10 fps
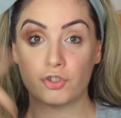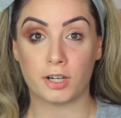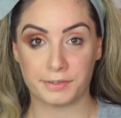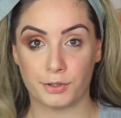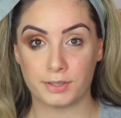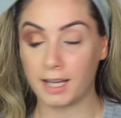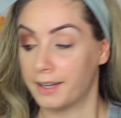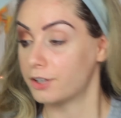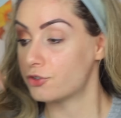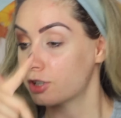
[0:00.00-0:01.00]
Drugstore
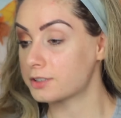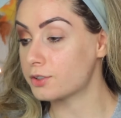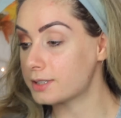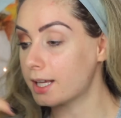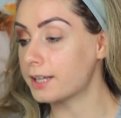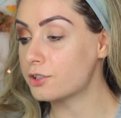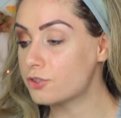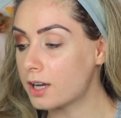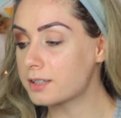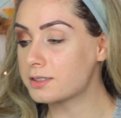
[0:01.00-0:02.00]
side, drugstore side,
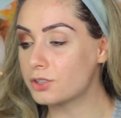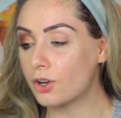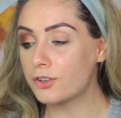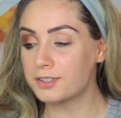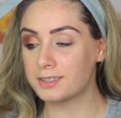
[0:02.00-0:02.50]
drugstore